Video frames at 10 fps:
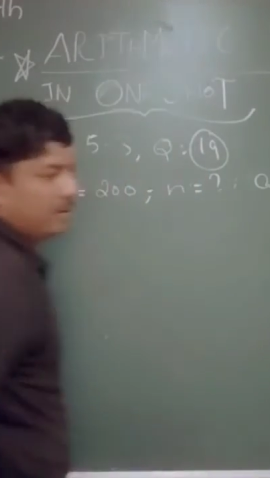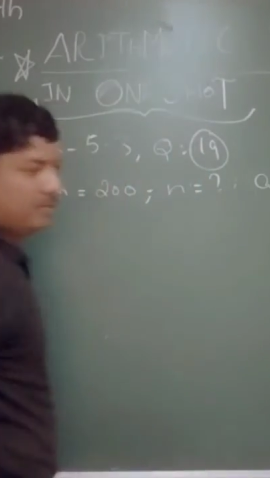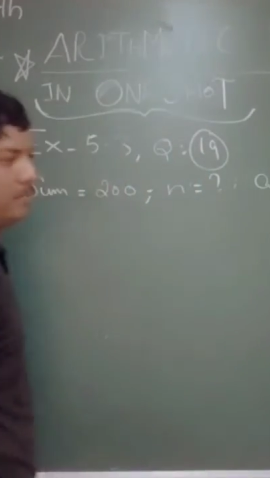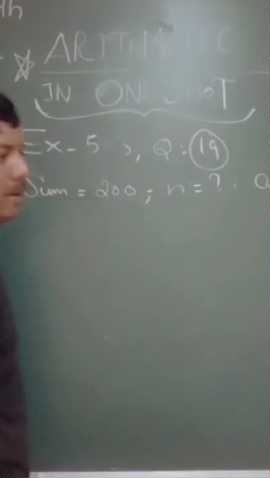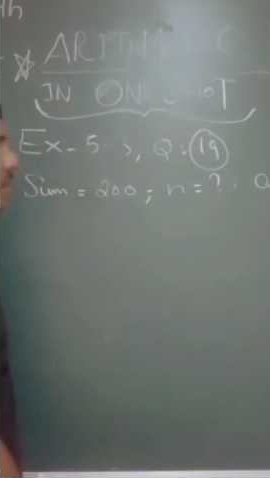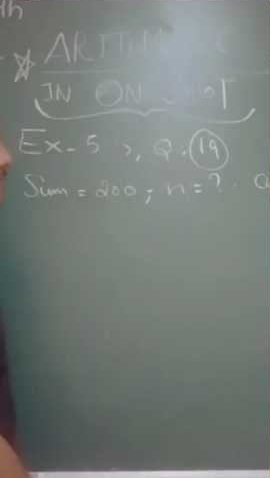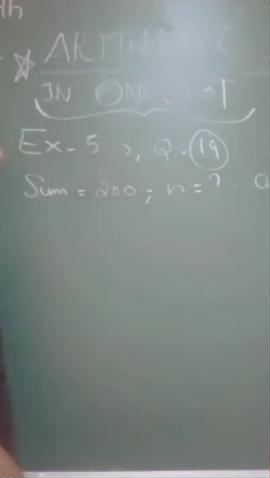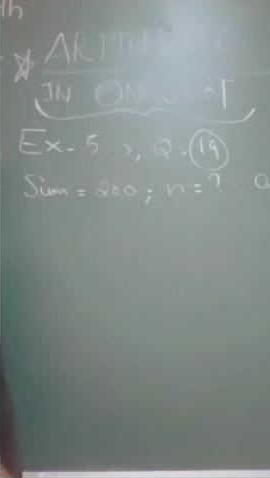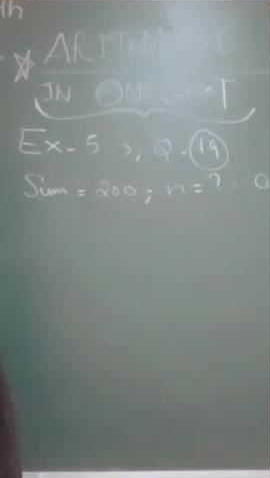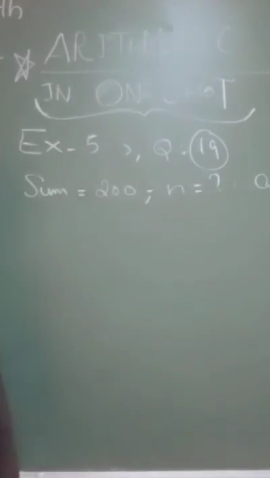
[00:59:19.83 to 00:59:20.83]
because
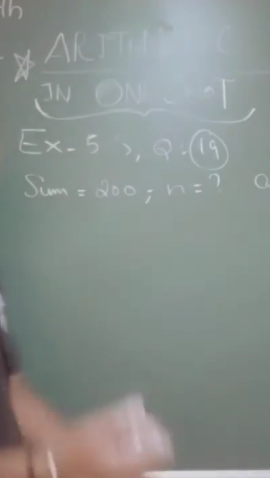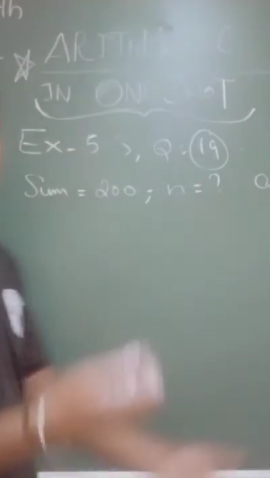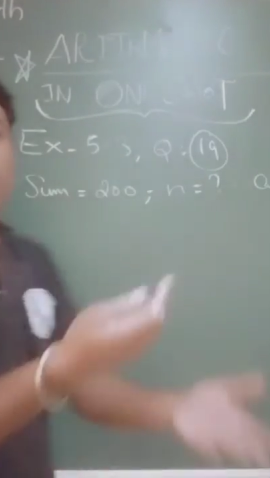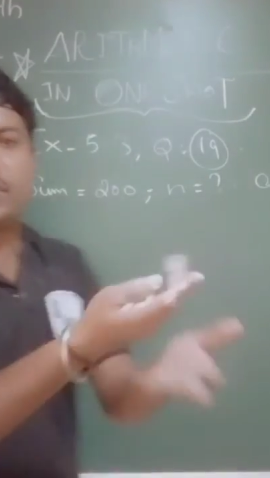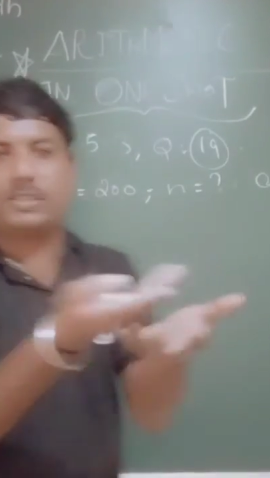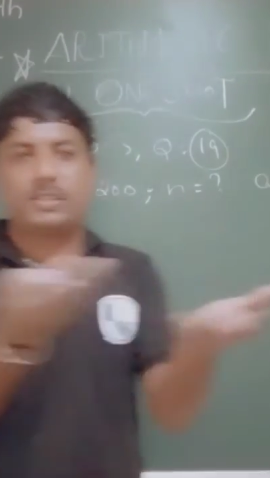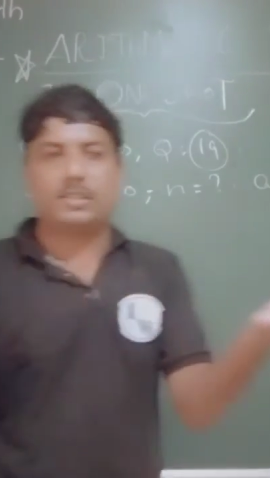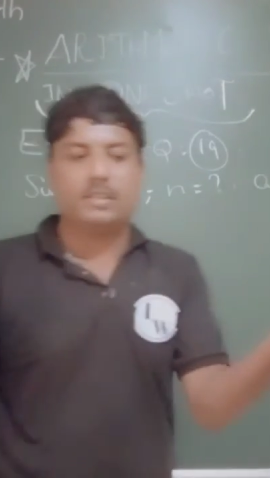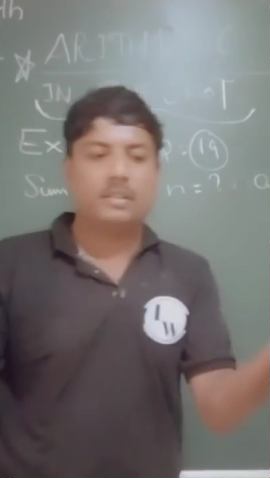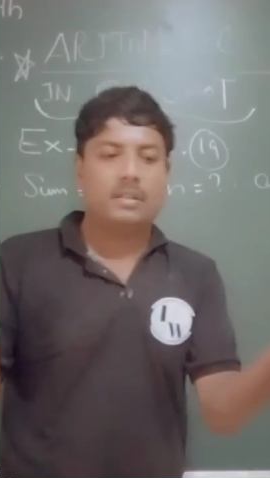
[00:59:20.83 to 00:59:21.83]
in the first
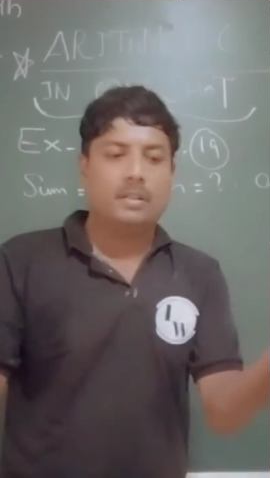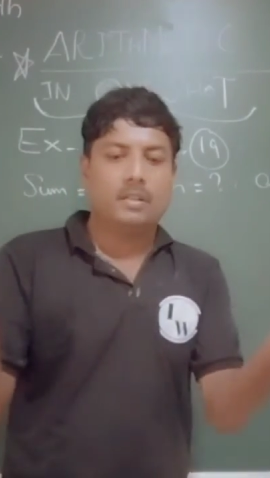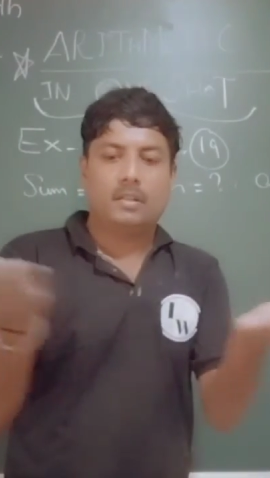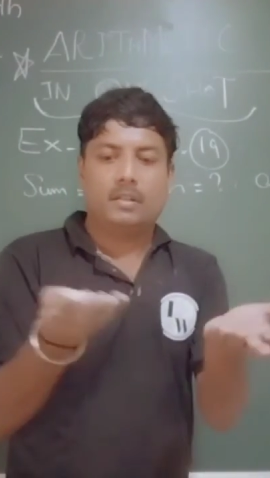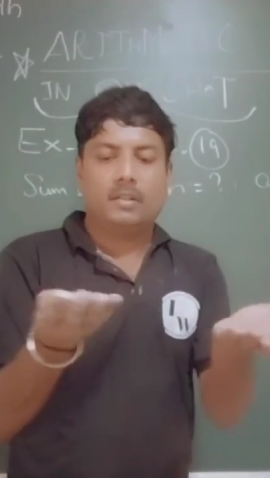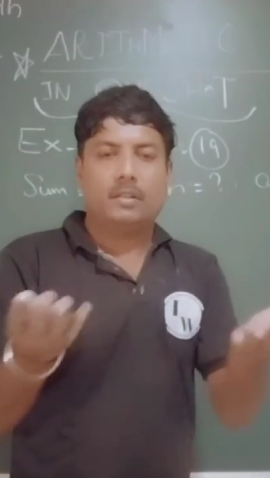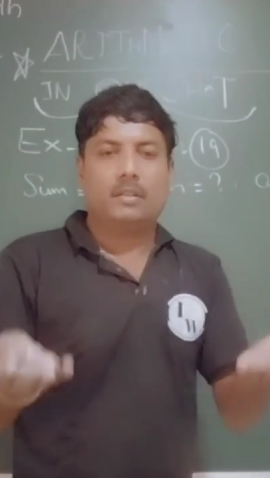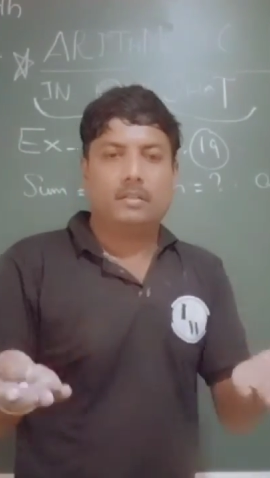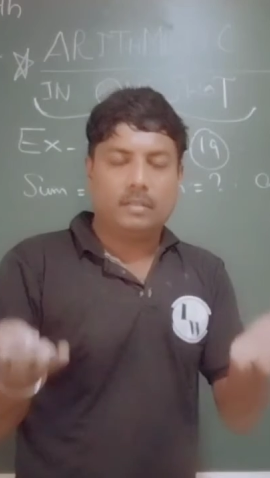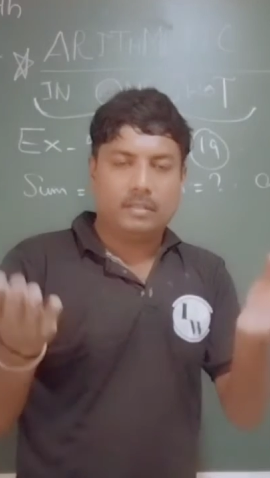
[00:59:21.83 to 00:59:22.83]

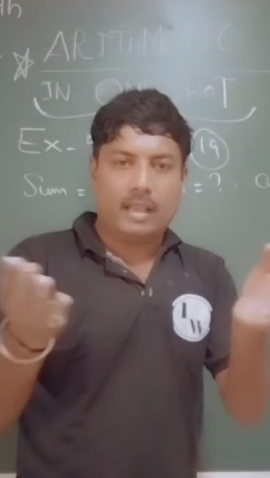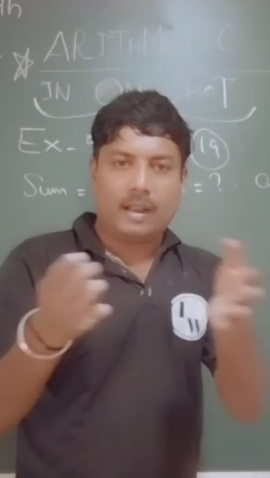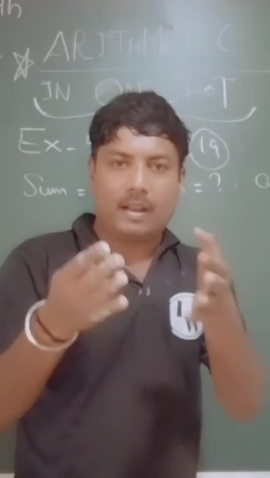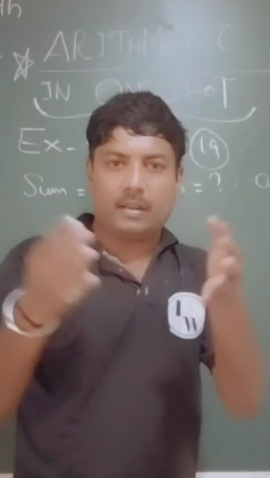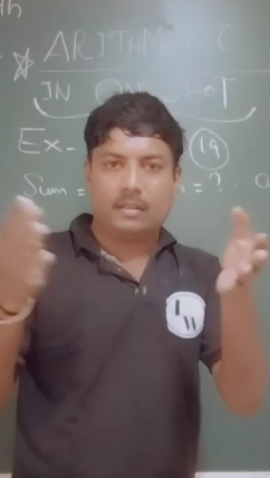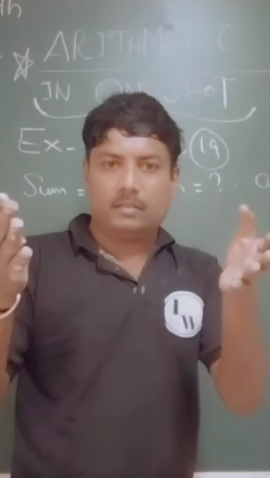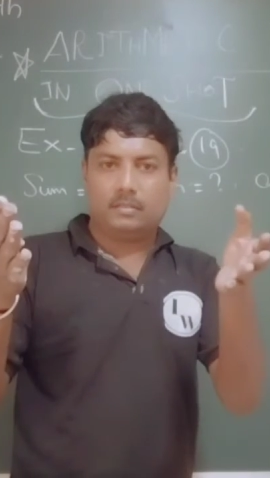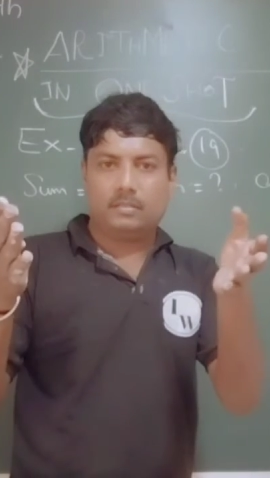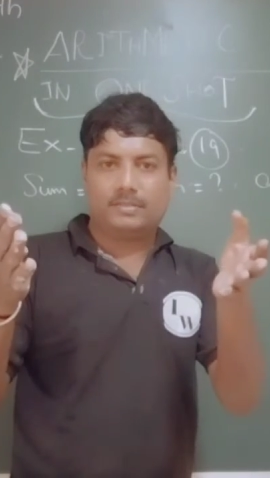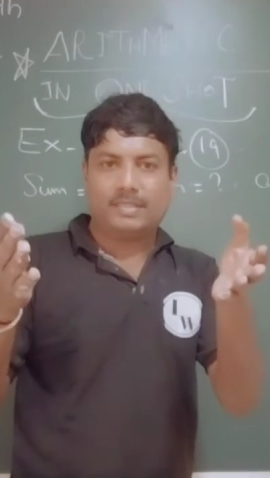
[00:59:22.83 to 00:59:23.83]
there are
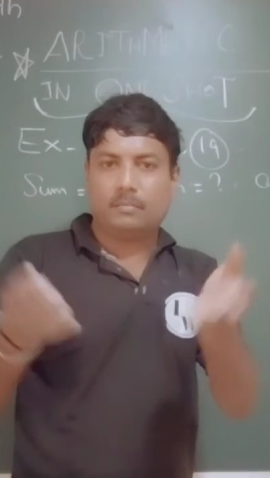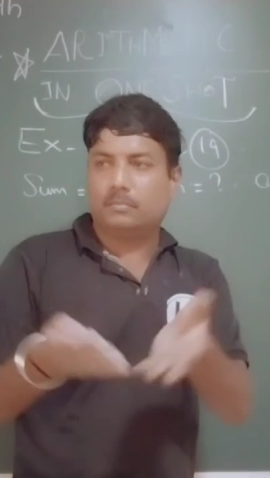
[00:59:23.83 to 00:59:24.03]
some